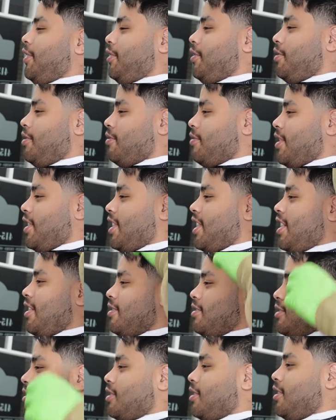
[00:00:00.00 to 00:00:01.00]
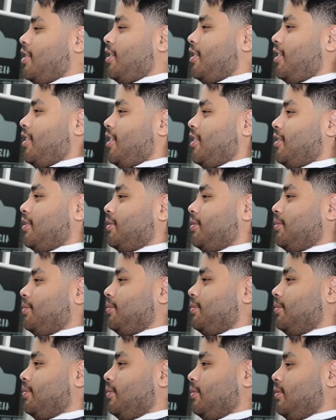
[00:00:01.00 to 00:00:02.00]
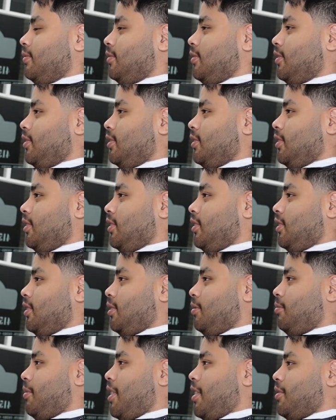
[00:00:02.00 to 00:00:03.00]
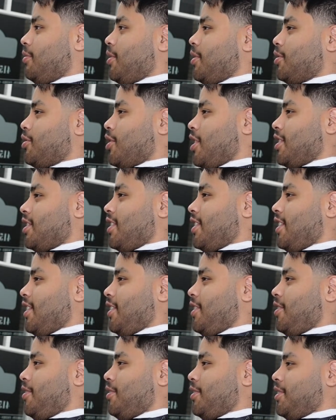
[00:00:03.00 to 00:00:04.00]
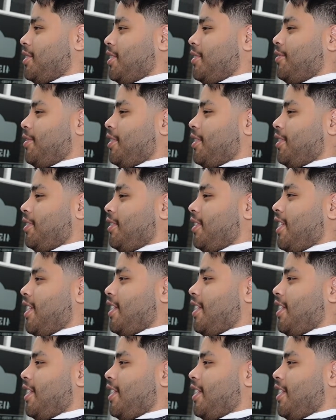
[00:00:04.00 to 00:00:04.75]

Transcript: doing right now is good, you know. Might as well try something new and see if you can do that,